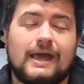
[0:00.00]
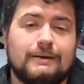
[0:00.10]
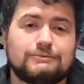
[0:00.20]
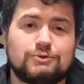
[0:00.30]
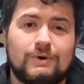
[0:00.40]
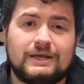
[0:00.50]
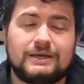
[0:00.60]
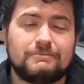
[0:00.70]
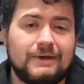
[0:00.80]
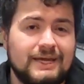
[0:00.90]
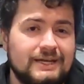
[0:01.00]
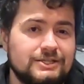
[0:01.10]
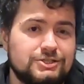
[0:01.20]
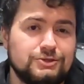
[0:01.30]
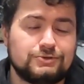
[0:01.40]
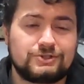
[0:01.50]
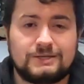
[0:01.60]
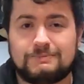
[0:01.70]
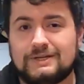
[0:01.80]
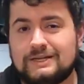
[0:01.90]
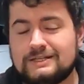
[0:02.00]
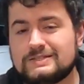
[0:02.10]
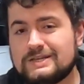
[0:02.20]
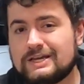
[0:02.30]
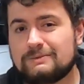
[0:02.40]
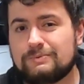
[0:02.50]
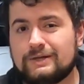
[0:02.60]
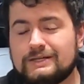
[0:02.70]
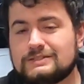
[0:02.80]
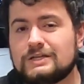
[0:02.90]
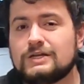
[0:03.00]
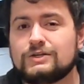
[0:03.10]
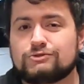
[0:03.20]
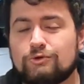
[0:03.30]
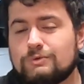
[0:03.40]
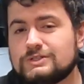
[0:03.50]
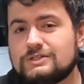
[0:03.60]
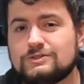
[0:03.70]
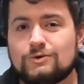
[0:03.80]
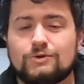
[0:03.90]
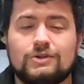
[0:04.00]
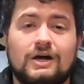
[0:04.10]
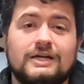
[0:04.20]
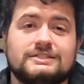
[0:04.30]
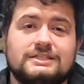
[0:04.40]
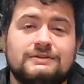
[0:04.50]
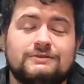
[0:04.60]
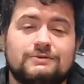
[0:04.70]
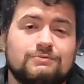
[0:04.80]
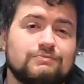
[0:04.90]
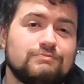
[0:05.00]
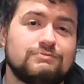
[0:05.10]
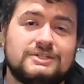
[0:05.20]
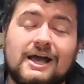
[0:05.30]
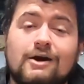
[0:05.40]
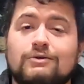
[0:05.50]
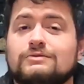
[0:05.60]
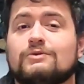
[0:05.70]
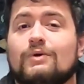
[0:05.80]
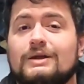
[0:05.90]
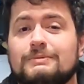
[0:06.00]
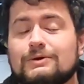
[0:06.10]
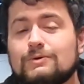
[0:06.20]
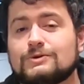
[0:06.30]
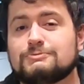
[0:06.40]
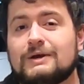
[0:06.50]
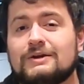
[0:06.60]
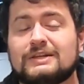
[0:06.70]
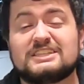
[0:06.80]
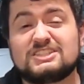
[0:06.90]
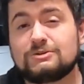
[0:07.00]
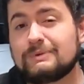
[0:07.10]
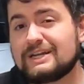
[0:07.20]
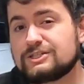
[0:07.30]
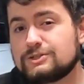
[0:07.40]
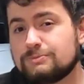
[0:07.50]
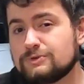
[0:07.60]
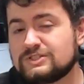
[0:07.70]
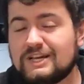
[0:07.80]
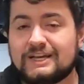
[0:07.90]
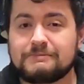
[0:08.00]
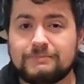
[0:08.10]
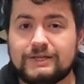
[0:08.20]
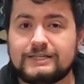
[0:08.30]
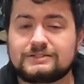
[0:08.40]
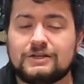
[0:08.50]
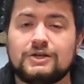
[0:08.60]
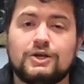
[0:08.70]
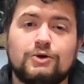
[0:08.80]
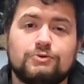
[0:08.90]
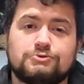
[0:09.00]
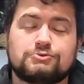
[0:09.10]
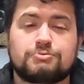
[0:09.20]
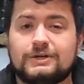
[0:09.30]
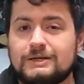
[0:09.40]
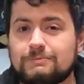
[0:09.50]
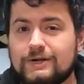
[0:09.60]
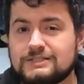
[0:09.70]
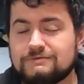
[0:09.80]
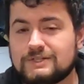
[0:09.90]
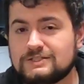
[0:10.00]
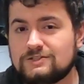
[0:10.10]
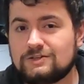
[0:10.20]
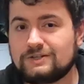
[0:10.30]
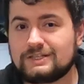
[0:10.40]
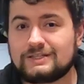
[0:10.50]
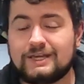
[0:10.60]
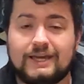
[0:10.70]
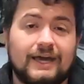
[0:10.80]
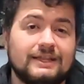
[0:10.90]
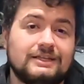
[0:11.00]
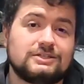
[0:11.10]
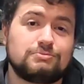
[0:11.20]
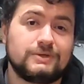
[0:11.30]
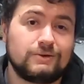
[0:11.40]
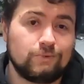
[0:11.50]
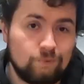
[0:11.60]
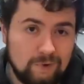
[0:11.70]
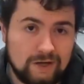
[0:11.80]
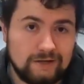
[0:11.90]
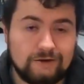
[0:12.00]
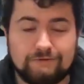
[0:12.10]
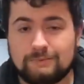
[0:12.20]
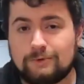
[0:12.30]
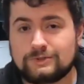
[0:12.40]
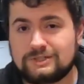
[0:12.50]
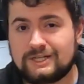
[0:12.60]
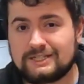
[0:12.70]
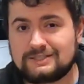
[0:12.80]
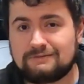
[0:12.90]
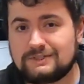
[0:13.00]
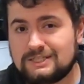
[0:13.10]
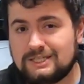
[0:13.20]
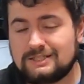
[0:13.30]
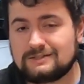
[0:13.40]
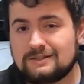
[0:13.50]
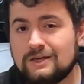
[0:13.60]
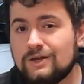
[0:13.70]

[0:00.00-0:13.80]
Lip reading: M20 managed to slip in second place. So it wasn't a total loss. Even down quite a bit of horsepower, they still managed to pull second place, which was pretty impressive considering that they at least beat one of the Porsche 917s